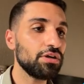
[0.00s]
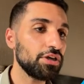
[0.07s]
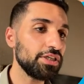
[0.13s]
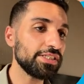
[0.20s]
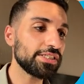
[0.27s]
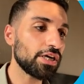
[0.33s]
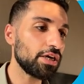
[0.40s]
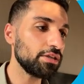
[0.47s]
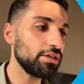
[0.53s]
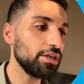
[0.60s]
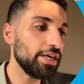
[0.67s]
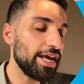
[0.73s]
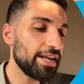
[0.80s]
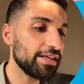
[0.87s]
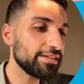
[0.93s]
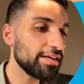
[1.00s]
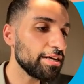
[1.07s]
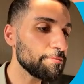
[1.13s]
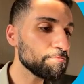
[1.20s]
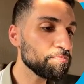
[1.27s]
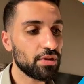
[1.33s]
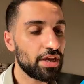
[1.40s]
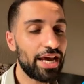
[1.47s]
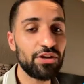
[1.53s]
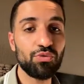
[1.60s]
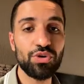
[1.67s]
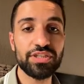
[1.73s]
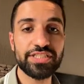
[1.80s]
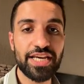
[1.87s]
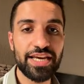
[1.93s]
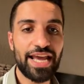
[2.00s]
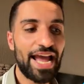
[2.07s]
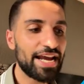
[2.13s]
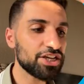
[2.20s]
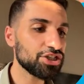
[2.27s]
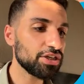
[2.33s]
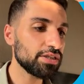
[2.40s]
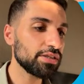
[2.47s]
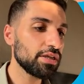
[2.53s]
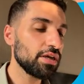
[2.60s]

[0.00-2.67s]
inside the n8n, and will take action